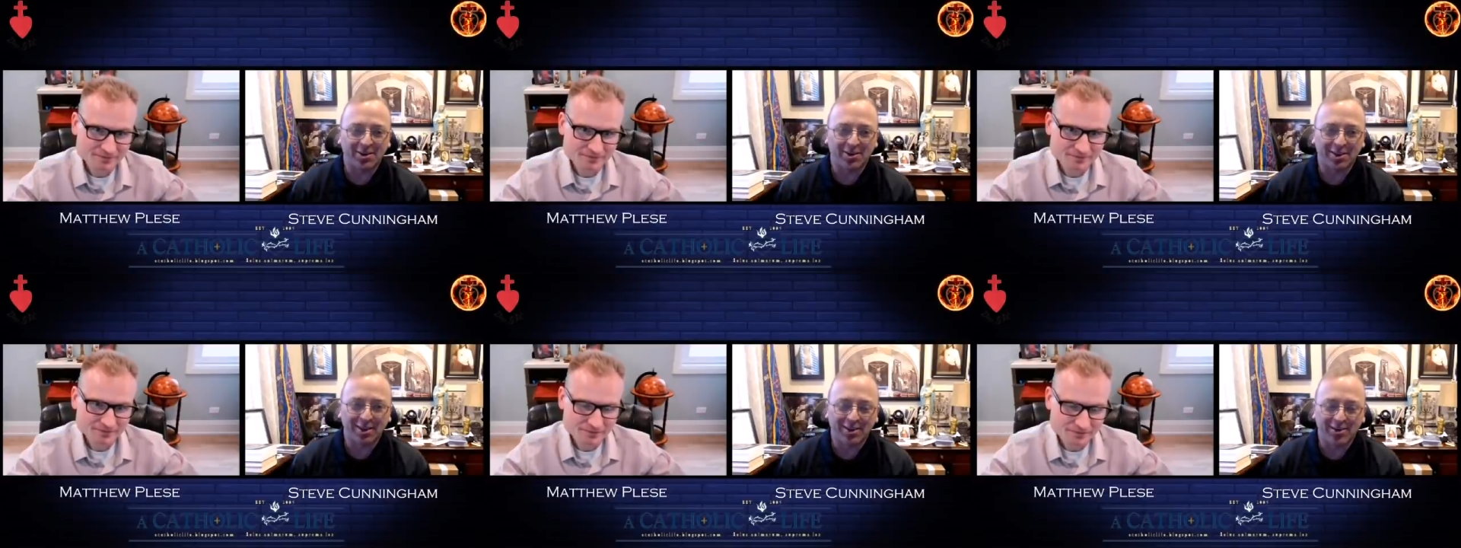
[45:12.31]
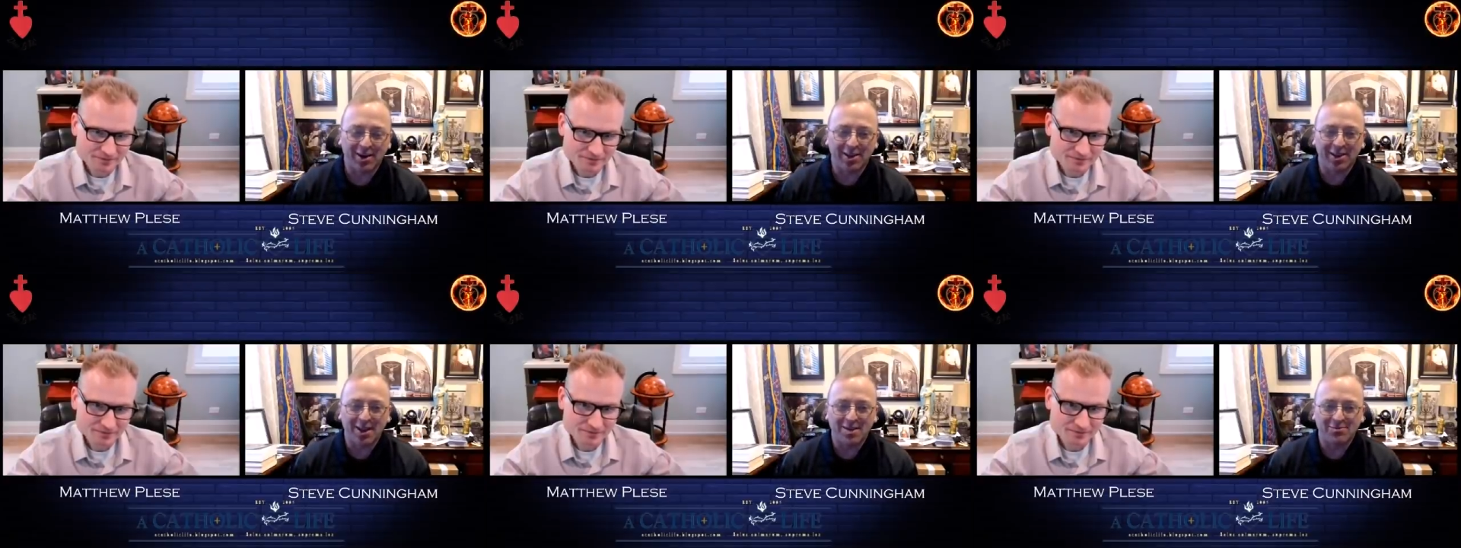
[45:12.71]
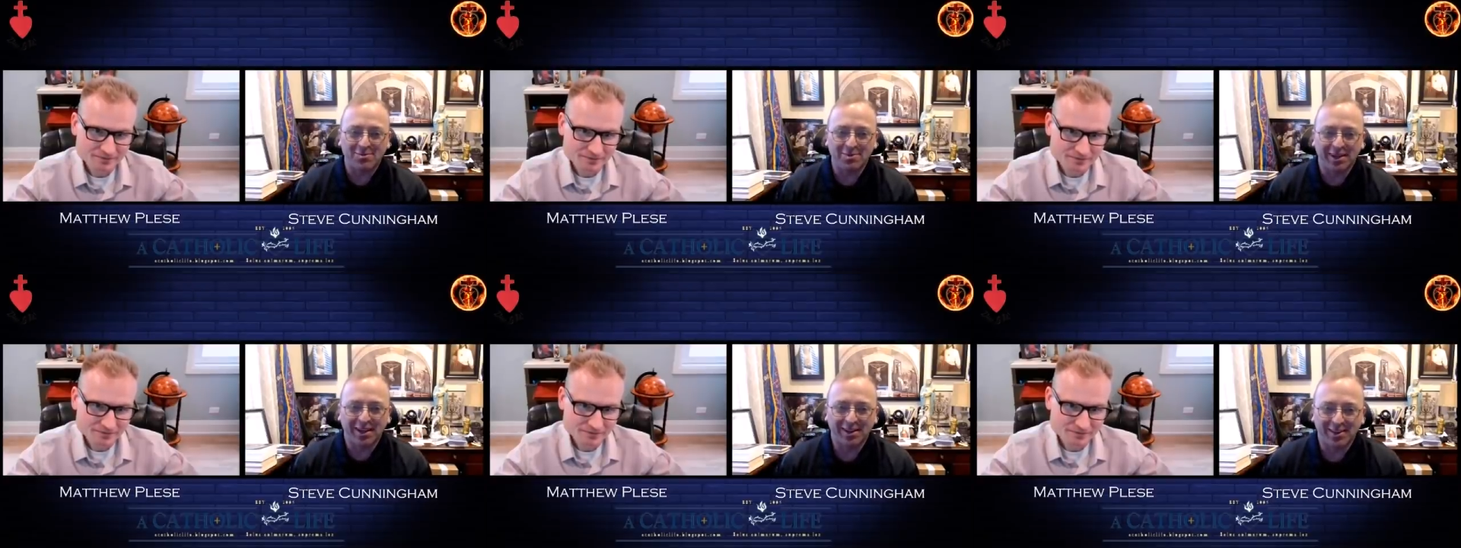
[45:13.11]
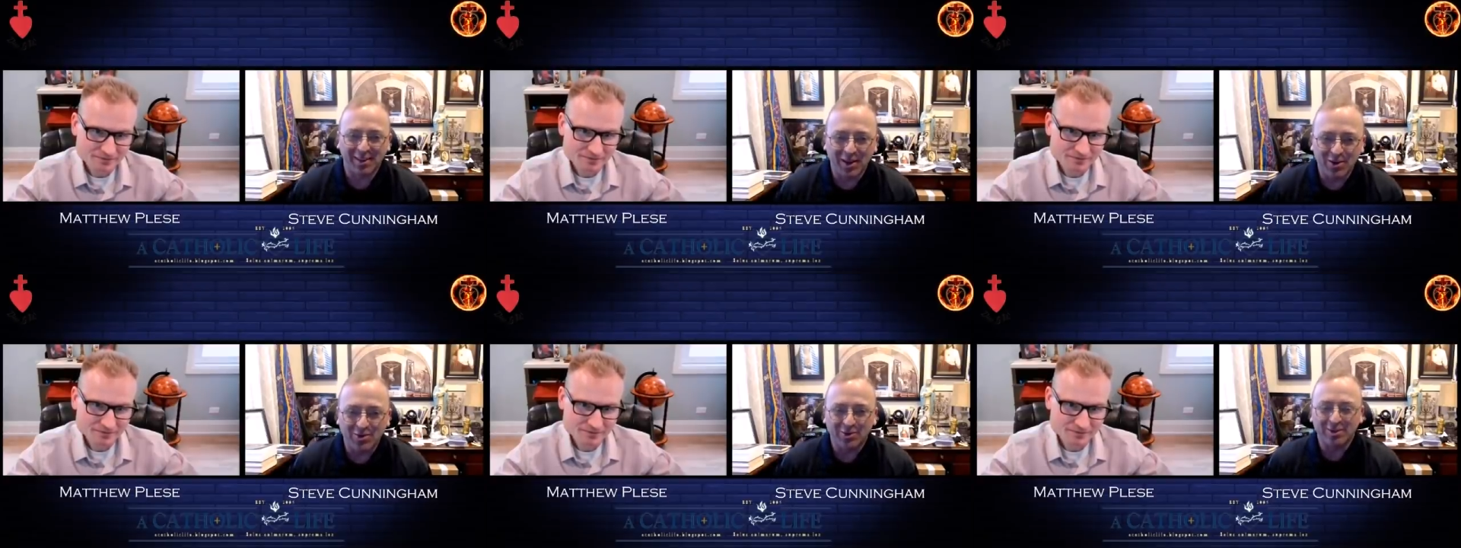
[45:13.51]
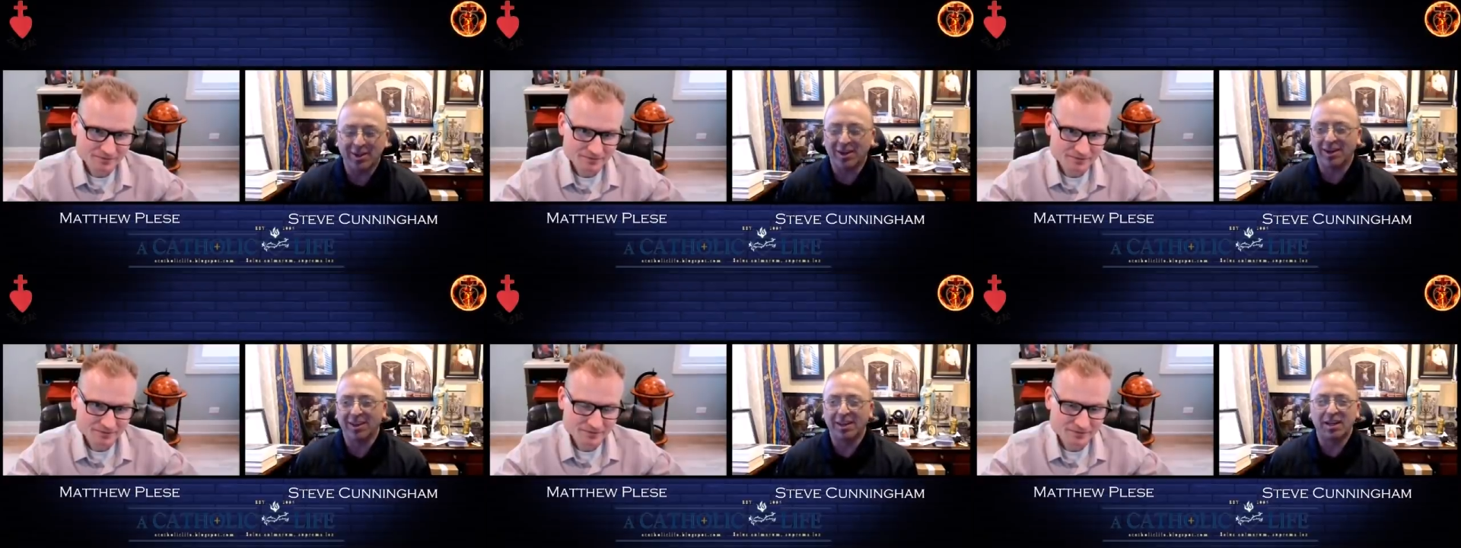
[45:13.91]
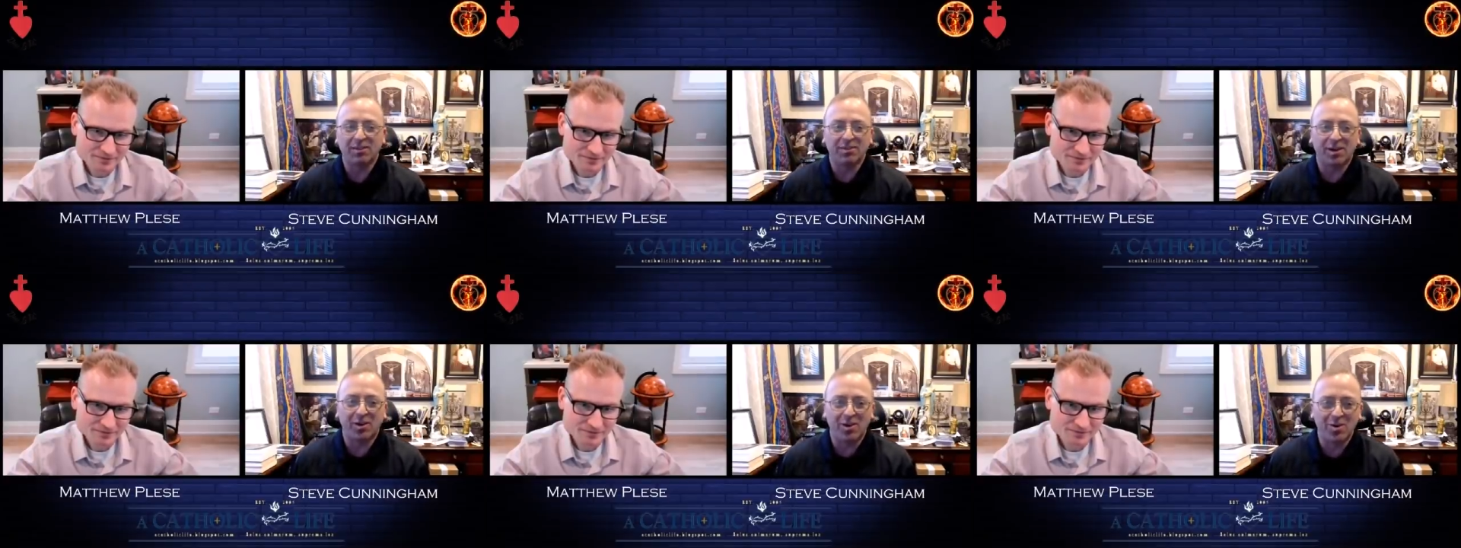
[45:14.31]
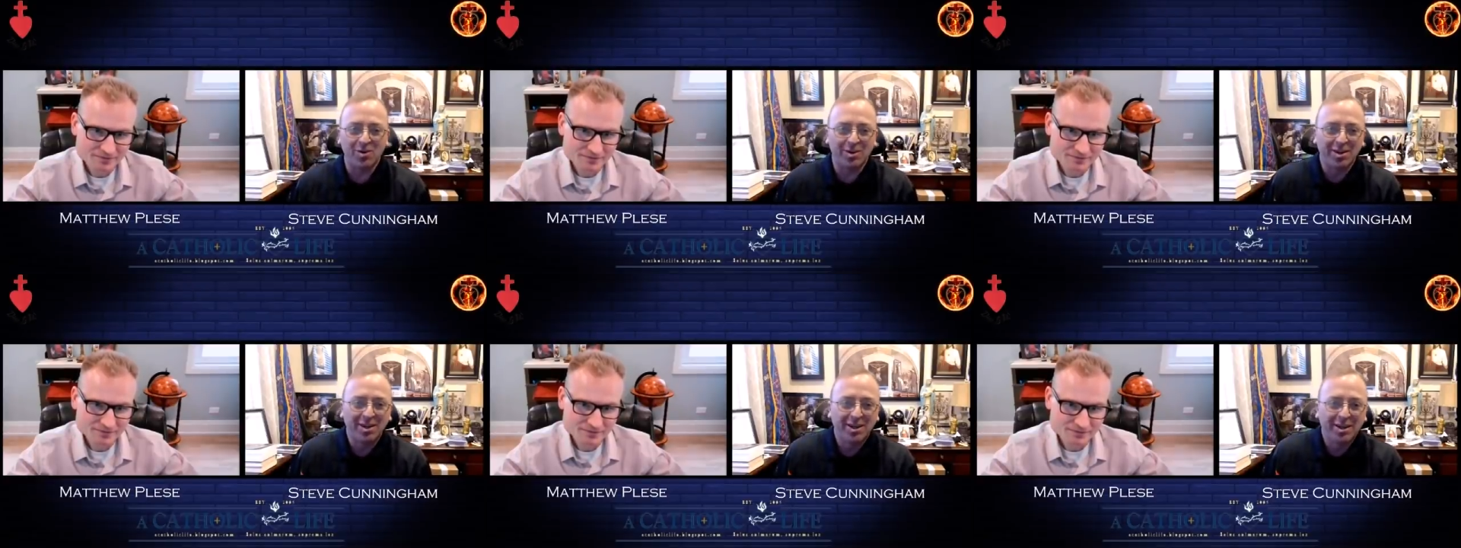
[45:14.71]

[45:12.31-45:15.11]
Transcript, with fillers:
Speaker 1: the great line from League of Alone, uh, League of Their Own.